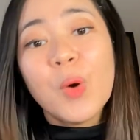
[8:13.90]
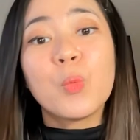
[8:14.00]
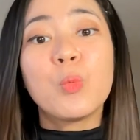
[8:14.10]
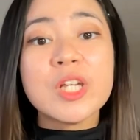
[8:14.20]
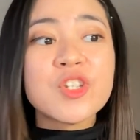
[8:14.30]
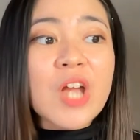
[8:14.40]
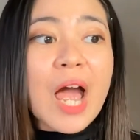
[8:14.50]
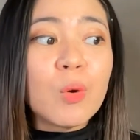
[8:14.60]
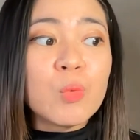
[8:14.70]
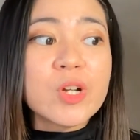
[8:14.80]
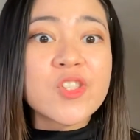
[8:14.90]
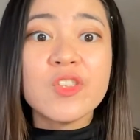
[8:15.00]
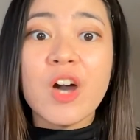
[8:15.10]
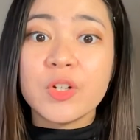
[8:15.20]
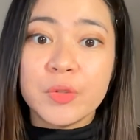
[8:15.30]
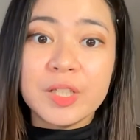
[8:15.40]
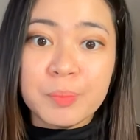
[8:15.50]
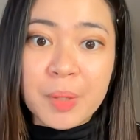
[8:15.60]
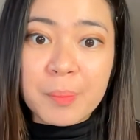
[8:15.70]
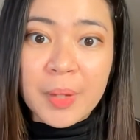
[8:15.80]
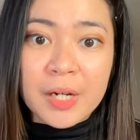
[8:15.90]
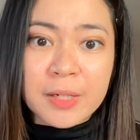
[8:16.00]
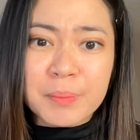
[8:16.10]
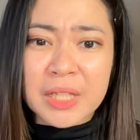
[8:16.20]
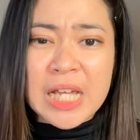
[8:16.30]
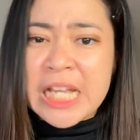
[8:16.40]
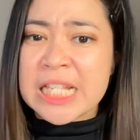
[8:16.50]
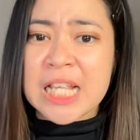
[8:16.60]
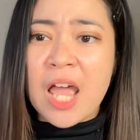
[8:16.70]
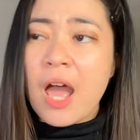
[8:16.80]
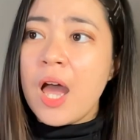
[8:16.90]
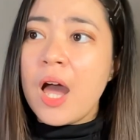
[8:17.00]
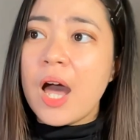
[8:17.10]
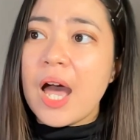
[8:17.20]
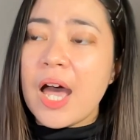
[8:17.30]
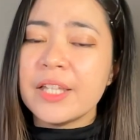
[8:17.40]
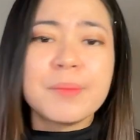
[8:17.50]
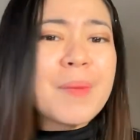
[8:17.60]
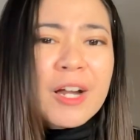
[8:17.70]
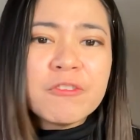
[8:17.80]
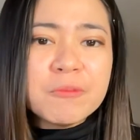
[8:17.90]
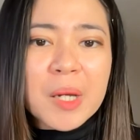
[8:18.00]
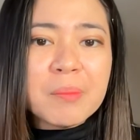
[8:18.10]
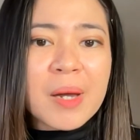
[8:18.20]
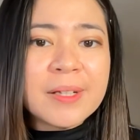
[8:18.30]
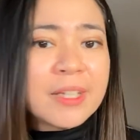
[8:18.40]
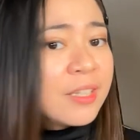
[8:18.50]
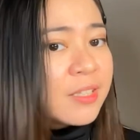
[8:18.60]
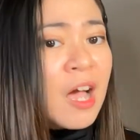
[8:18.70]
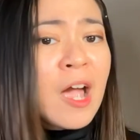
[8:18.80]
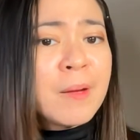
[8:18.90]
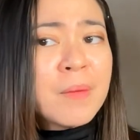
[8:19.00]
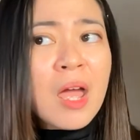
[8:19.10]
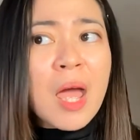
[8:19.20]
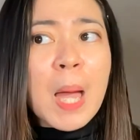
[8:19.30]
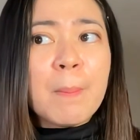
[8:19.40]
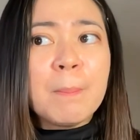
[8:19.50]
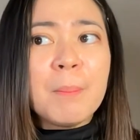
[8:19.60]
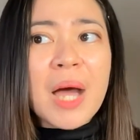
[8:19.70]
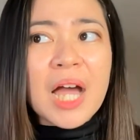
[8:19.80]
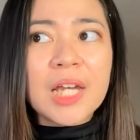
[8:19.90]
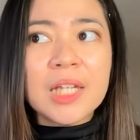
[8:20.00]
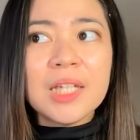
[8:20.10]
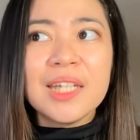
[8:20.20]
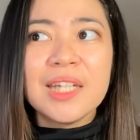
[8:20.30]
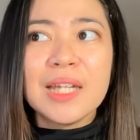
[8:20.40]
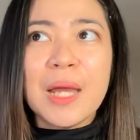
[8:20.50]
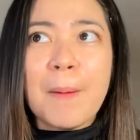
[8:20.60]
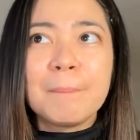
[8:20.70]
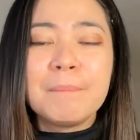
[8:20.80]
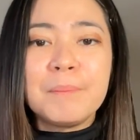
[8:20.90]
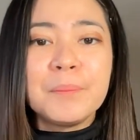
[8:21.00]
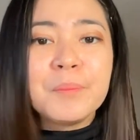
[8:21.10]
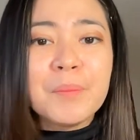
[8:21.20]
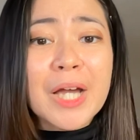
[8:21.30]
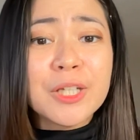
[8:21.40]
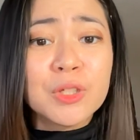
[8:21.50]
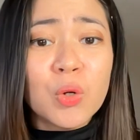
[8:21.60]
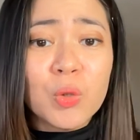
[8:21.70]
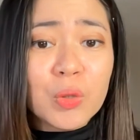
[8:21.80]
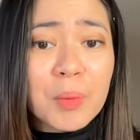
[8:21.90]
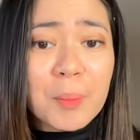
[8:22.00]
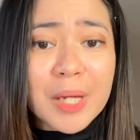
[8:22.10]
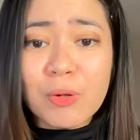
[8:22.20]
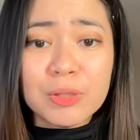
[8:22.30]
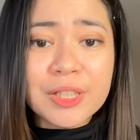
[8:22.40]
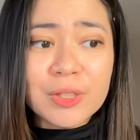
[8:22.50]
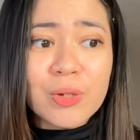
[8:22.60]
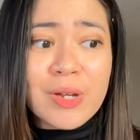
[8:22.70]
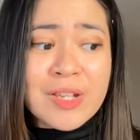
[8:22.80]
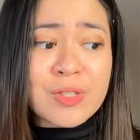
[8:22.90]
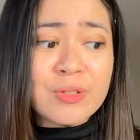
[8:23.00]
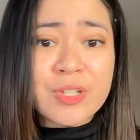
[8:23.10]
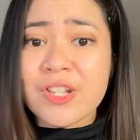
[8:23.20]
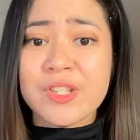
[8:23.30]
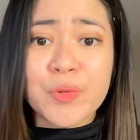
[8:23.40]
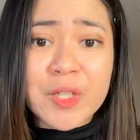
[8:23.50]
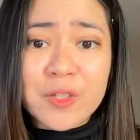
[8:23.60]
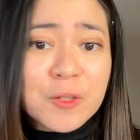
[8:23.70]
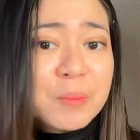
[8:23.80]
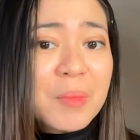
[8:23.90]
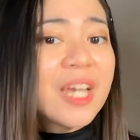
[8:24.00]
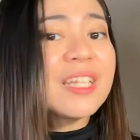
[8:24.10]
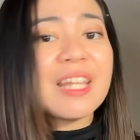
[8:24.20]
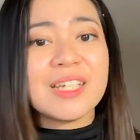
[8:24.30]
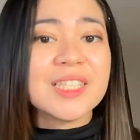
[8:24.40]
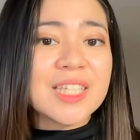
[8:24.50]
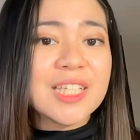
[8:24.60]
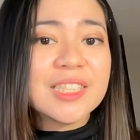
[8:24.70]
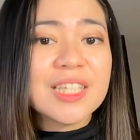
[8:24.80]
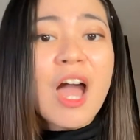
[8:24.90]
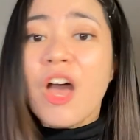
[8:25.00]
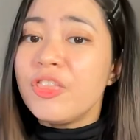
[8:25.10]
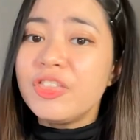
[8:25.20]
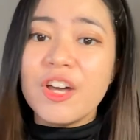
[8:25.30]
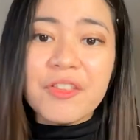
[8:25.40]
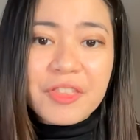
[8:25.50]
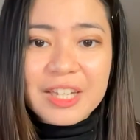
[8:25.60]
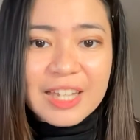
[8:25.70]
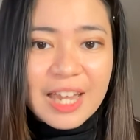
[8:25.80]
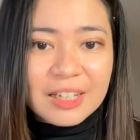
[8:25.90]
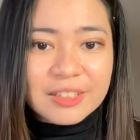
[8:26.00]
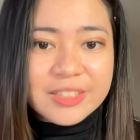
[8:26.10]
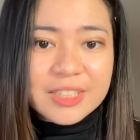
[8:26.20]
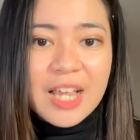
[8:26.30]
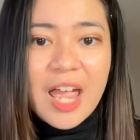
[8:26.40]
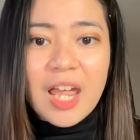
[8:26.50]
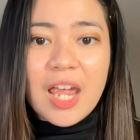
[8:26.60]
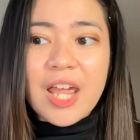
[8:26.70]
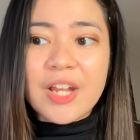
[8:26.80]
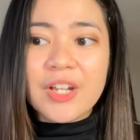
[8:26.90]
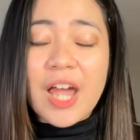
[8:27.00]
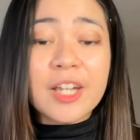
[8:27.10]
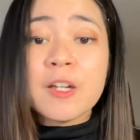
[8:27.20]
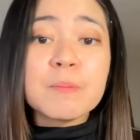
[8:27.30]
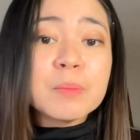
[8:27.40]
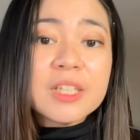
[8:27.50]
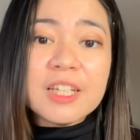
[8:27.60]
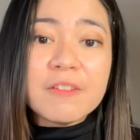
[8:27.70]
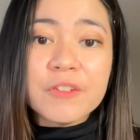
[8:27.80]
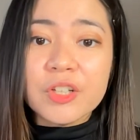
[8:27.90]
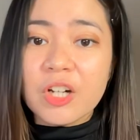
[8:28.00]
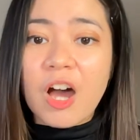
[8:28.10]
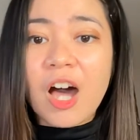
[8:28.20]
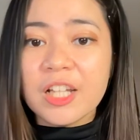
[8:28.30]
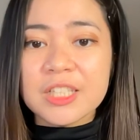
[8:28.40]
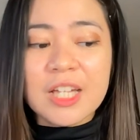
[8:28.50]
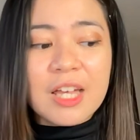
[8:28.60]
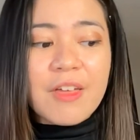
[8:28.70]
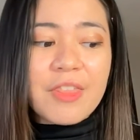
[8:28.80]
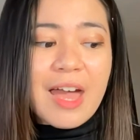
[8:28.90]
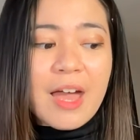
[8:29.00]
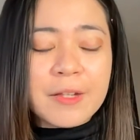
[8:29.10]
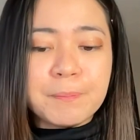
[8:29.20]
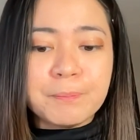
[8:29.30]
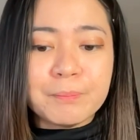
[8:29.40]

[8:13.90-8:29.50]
which I was not really prepared, because at the back of my mind at the time, my only goal is to just renew my license, nothing else. And I completely forgot that